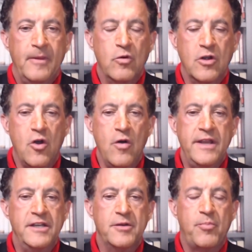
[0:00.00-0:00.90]
we're
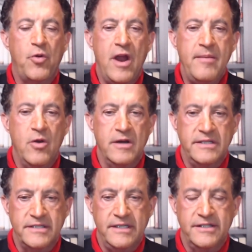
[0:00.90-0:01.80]
going into
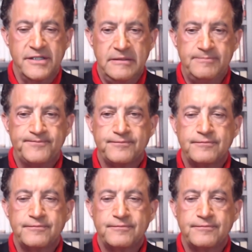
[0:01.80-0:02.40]
primary season,